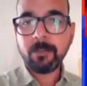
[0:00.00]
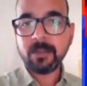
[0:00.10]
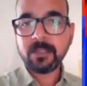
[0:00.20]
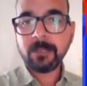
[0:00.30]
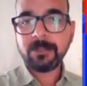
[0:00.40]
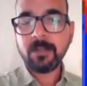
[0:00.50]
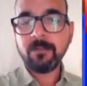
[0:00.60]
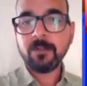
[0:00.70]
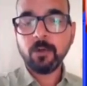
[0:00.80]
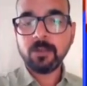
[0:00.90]
kind of
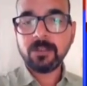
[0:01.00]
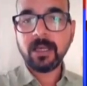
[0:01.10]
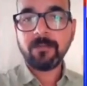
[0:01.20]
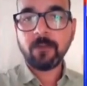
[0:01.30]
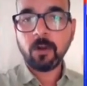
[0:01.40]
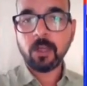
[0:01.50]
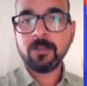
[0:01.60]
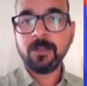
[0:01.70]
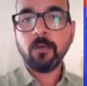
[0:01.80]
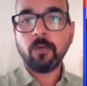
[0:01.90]
threat perception which
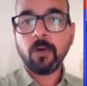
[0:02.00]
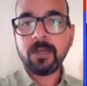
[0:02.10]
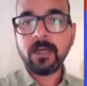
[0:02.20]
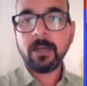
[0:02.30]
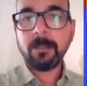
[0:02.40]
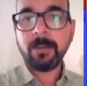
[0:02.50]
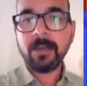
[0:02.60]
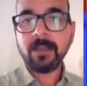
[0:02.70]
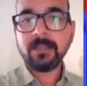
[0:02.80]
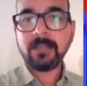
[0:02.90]
was there for Lawrence Bishnoi.